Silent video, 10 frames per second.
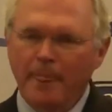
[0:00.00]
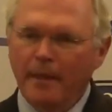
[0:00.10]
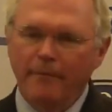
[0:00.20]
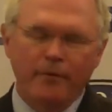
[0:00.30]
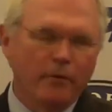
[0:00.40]

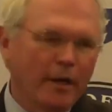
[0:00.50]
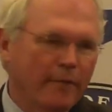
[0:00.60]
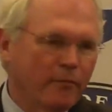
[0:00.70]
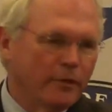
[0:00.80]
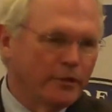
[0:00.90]
If you have
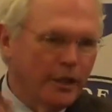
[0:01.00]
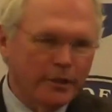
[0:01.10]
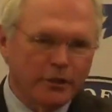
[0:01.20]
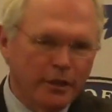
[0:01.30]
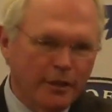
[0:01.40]

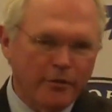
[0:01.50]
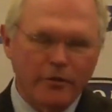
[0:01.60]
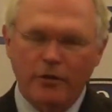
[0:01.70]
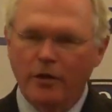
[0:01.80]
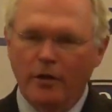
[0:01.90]

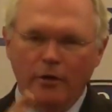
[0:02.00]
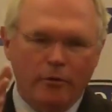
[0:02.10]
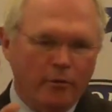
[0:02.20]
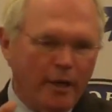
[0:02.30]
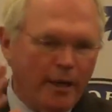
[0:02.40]
rejectionists
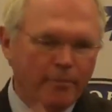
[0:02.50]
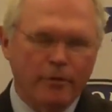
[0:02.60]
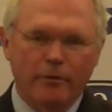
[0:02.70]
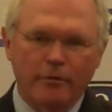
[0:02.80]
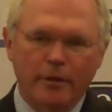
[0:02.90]
who
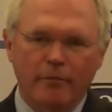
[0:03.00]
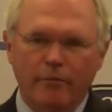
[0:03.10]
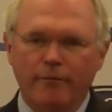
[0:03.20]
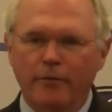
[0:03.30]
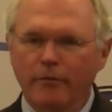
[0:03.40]
absolutely
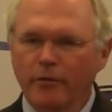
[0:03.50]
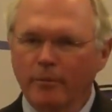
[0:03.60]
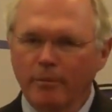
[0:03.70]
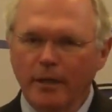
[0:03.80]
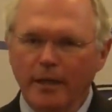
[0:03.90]
refuse the
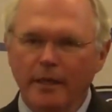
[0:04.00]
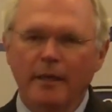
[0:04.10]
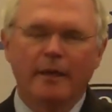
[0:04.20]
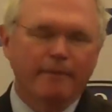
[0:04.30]
plan,